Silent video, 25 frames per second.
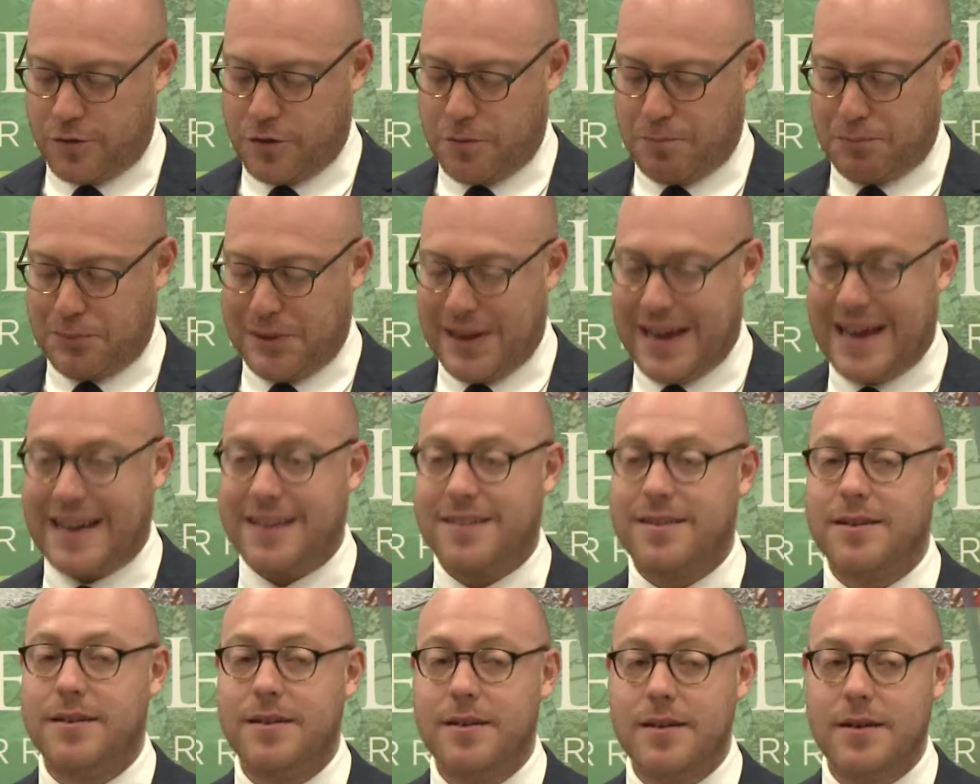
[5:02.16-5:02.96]
of the
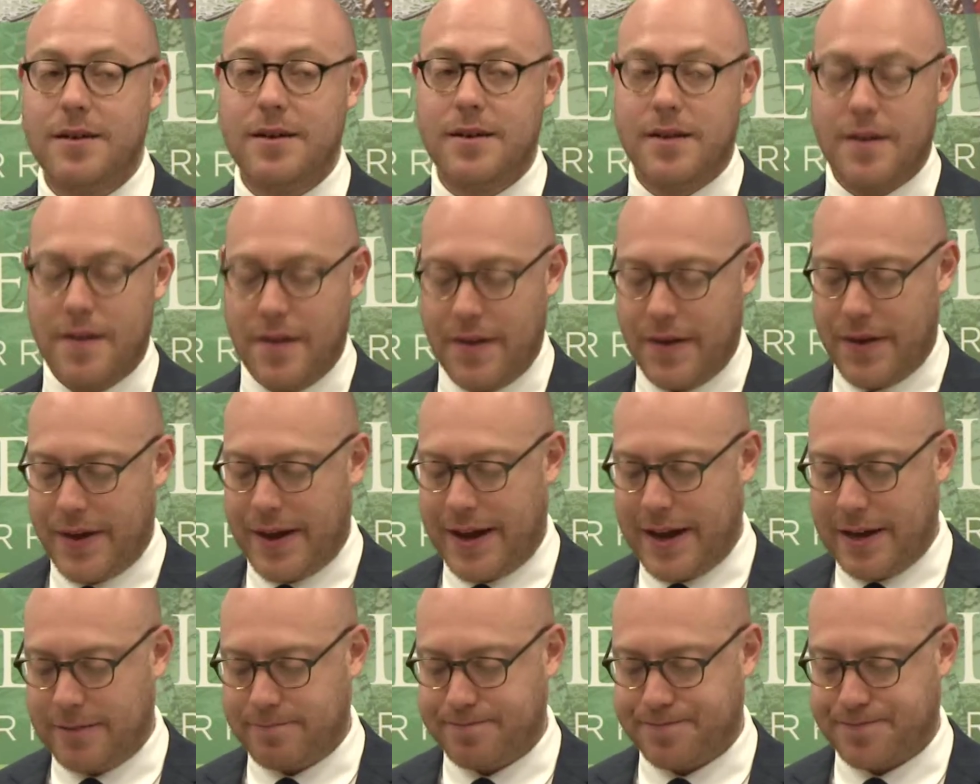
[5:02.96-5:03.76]
plant.
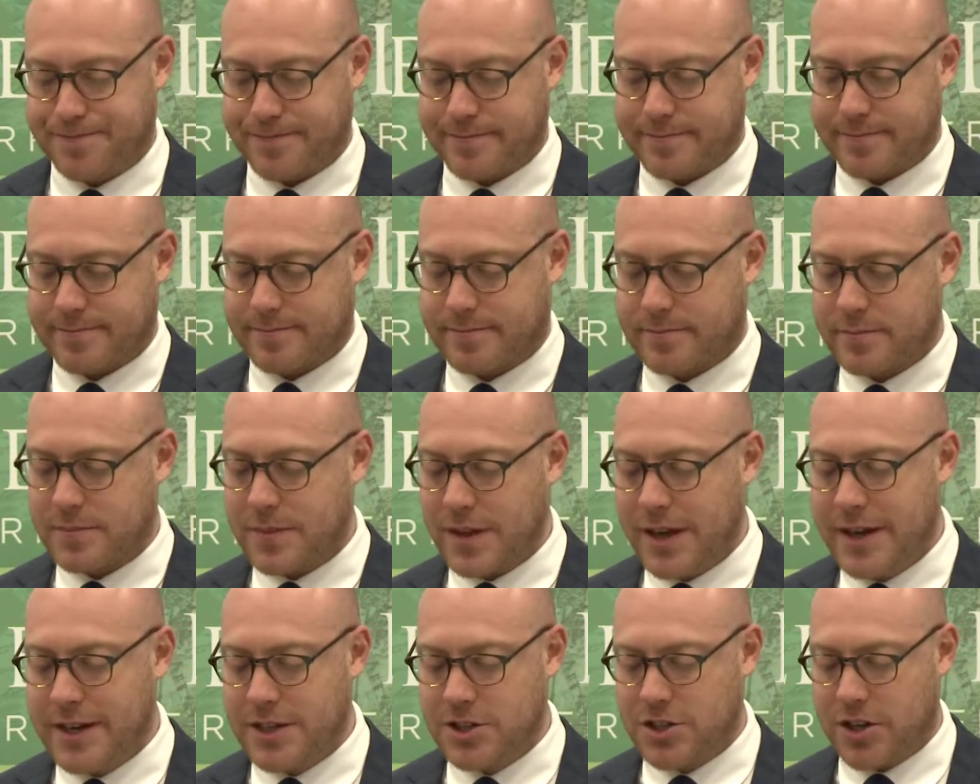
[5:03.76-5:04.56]
And
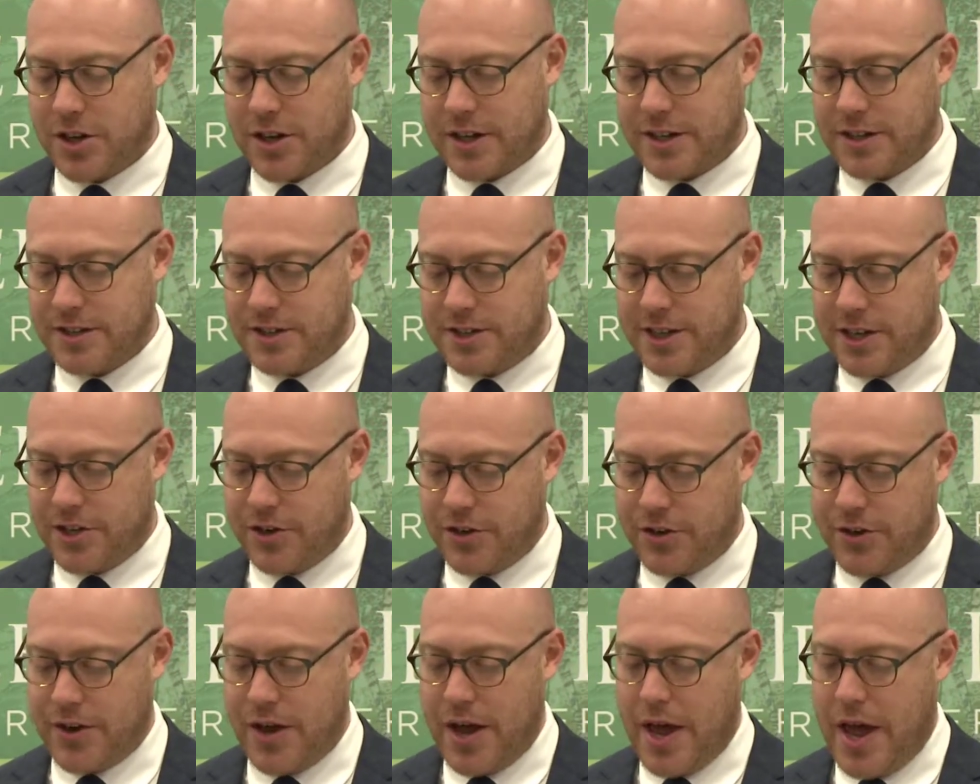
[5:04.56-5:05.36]
as Honour
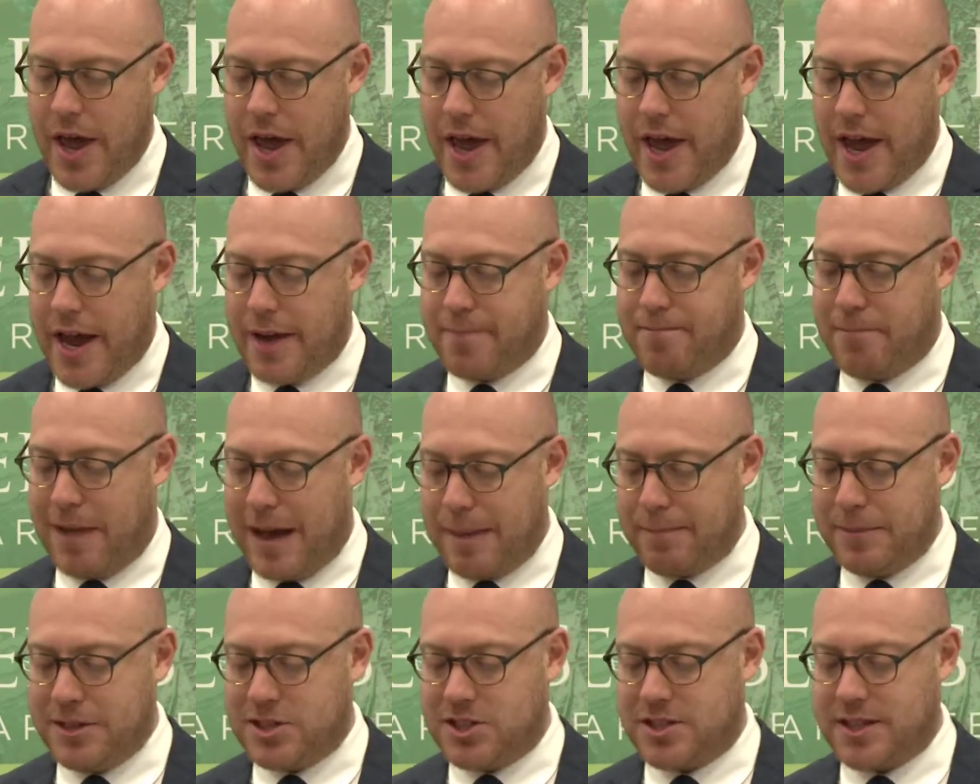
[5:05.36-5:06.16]
continued, it
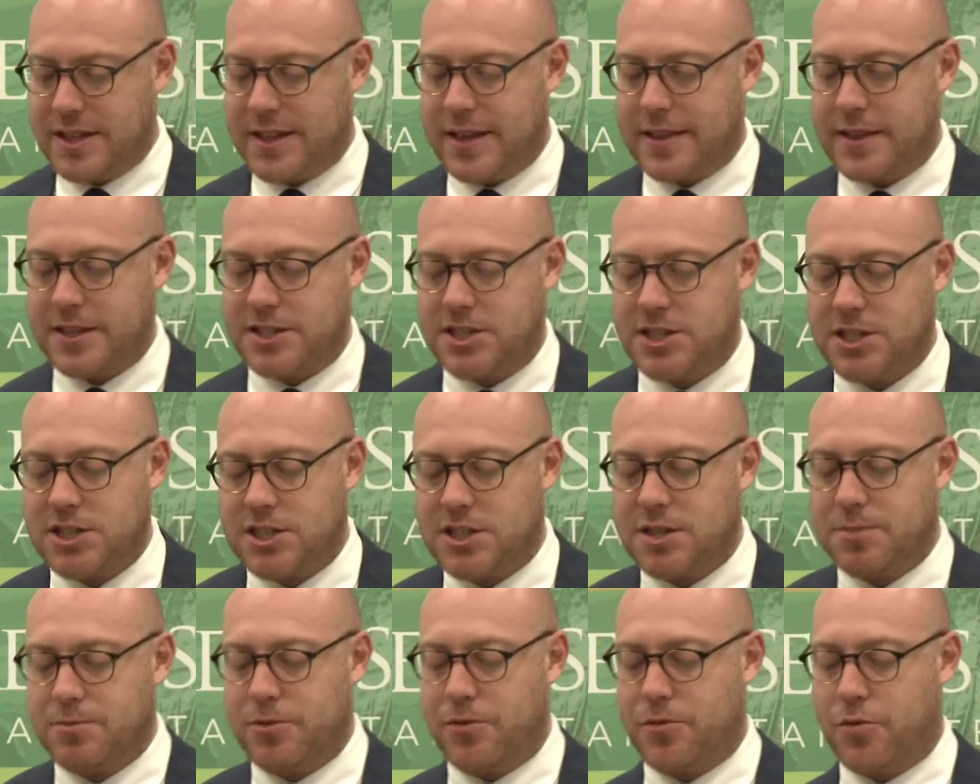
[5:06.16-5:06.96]
might be said that the
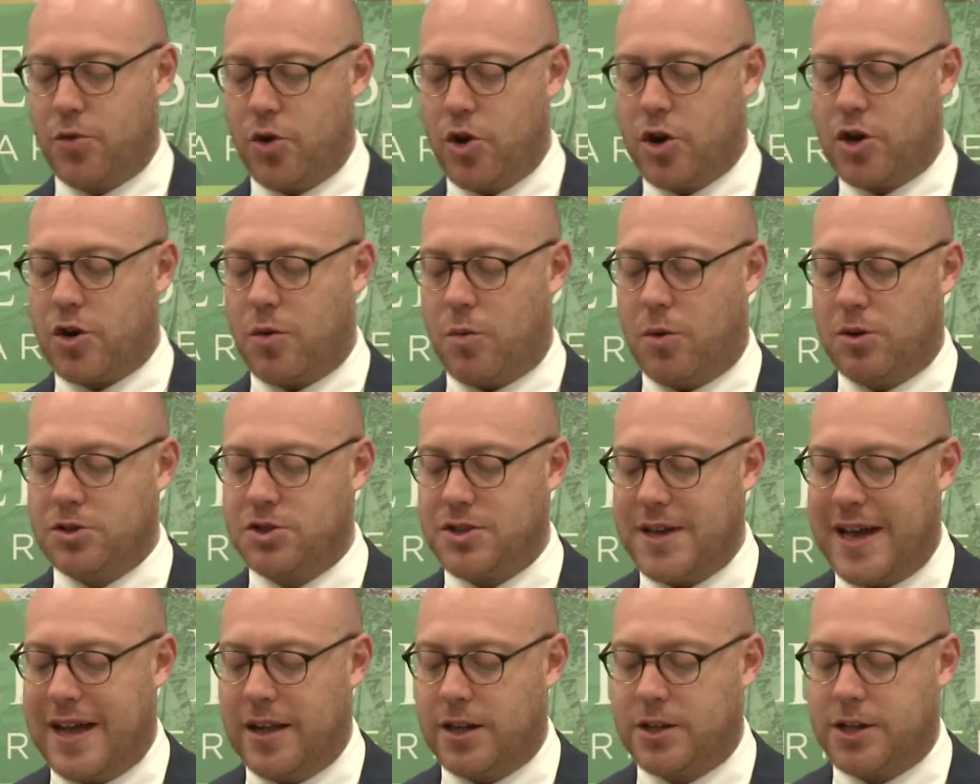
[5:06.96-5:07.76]
system of work was
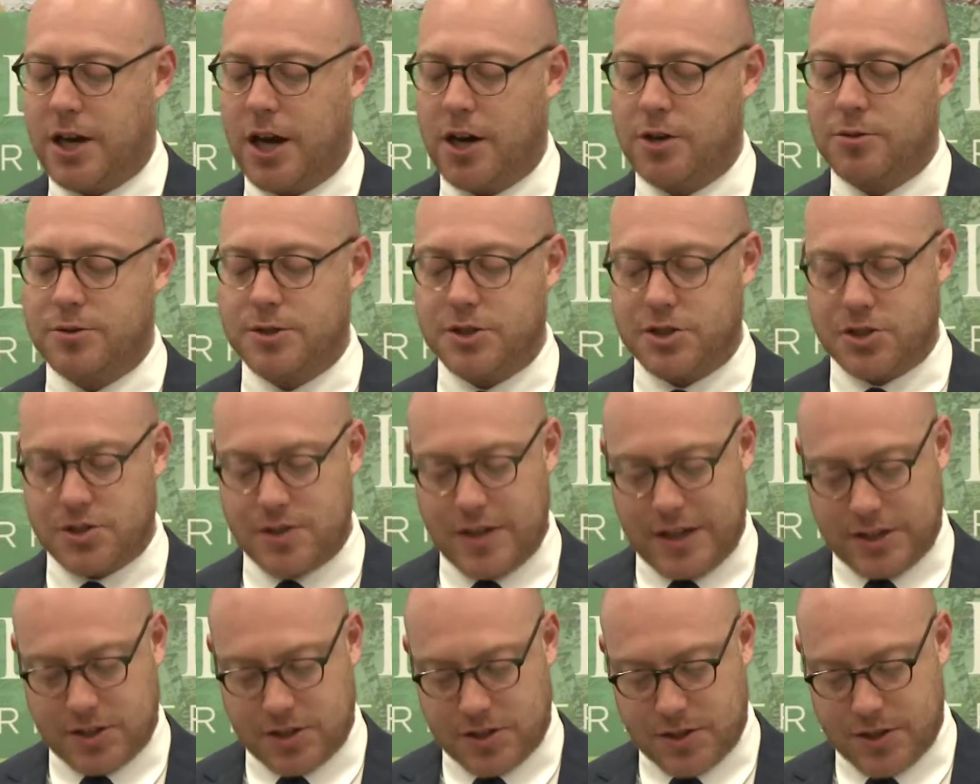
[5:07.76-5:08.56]
Alcoa's,
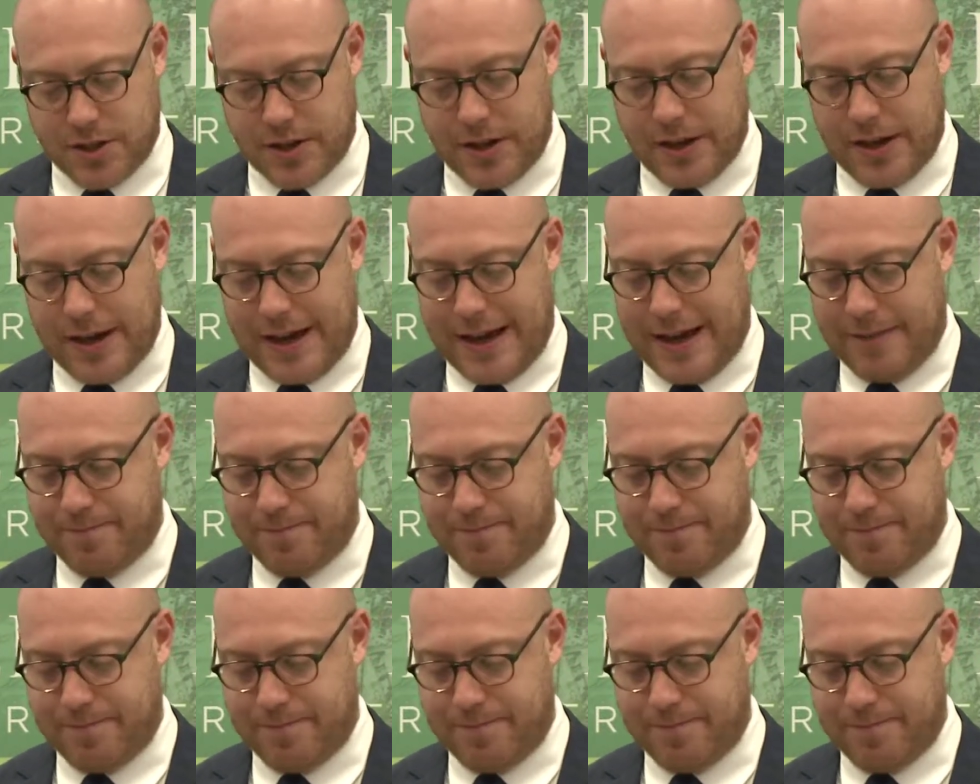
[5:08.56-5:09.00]
that's the